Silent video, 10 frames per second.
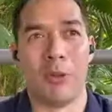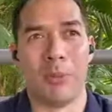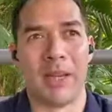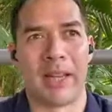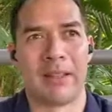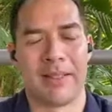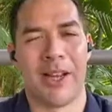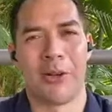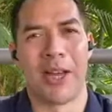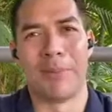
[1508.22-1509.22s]
be like, "Yeah,
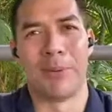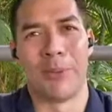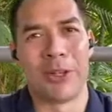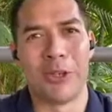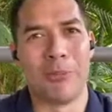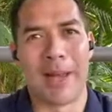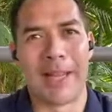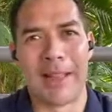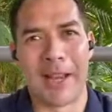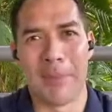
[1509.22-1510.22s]
okay, but what are you
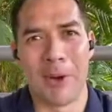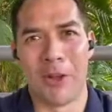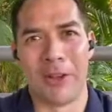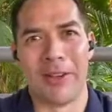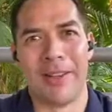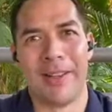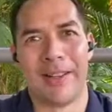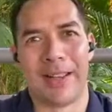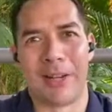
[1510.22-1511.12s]
backing that up on? Like,